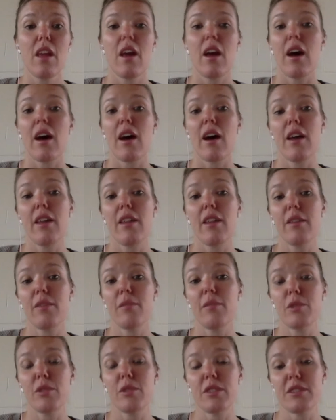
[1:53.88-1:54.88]
Other
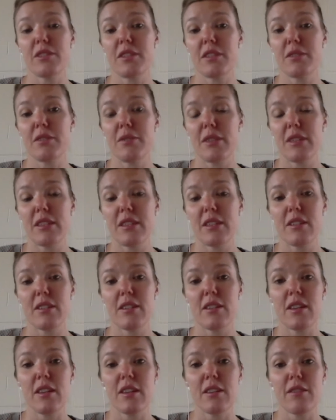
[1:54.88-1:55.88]
more serious
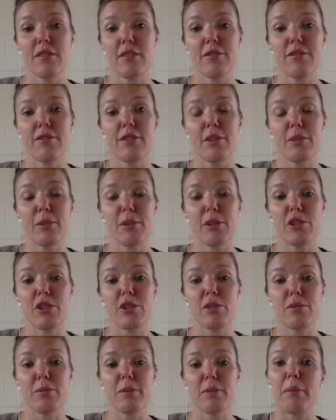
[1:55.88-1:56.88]
reasons that the fallopian
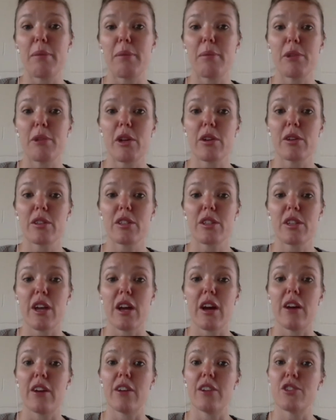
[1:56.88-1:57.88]
tubes might be blocked
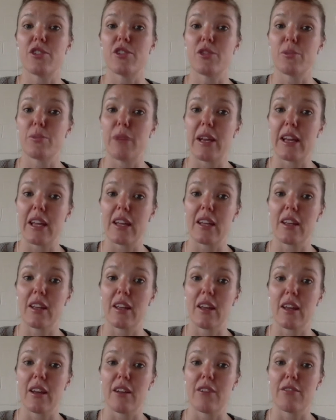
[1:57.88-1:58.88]
are traumatic
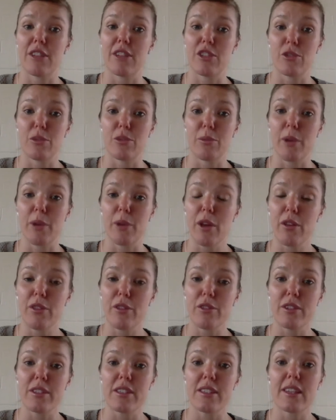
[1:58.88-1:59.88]
vaginal birth
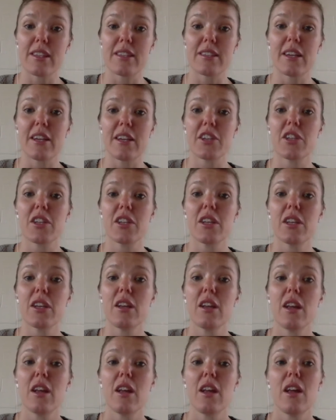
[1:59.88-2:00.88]
or a C-section,
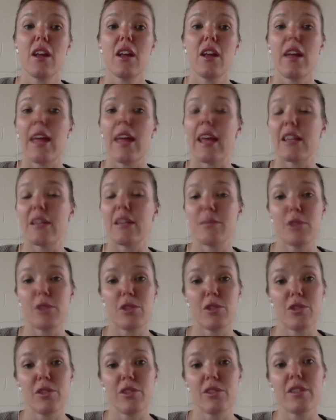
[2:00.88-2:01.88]

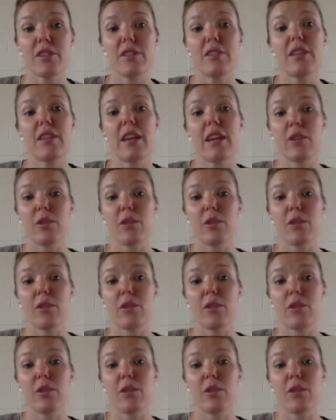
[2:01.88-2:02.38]
endometriosis, and